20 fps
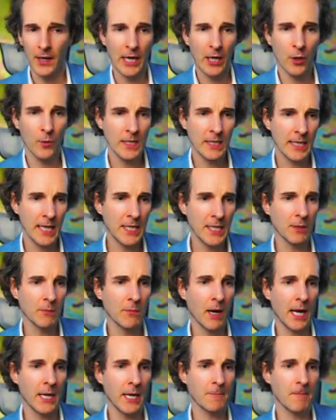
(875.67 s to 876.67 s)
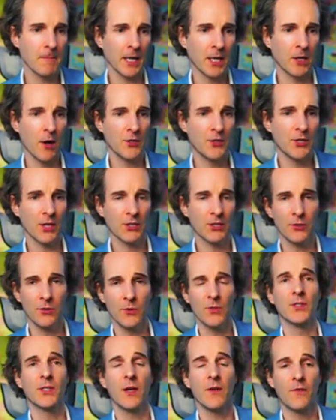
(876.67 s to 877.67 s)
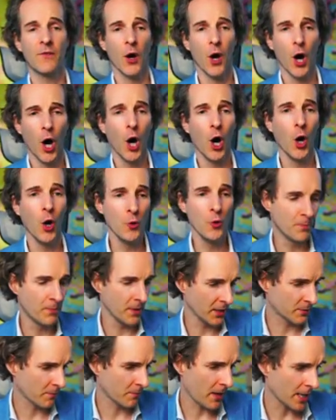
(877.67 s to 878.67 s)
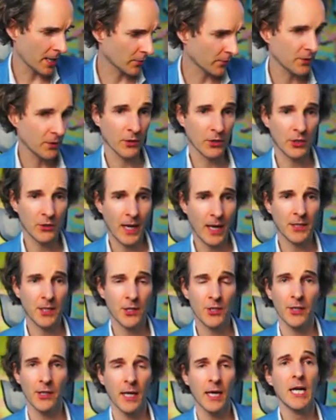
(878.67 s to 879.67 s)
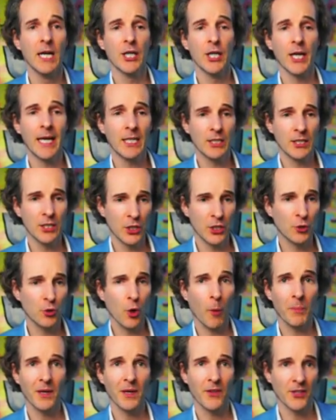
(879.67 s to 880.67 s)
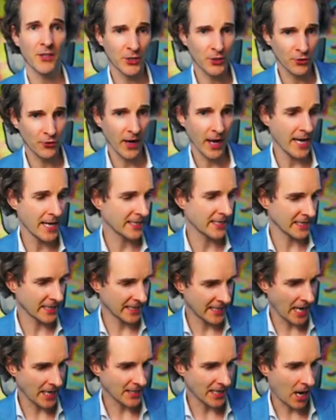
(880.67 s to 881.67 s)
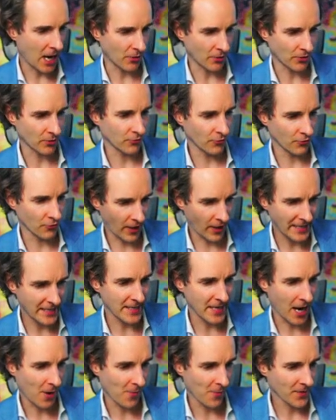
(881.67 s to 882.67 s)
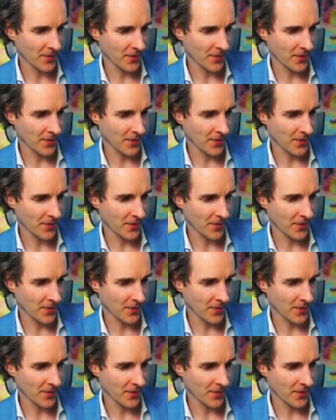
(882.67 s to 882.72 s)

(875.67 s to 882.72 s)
I always say to my, my coaching students, if hope is part of your strategy, stop the trade, get out right now.